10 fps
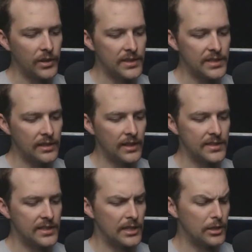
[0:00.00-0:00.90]
you can see like
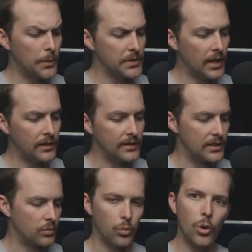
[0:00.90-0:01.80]
it's almost got like
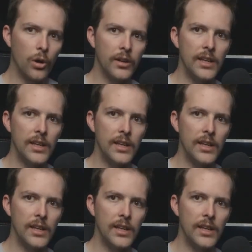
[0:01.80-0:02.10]
this worn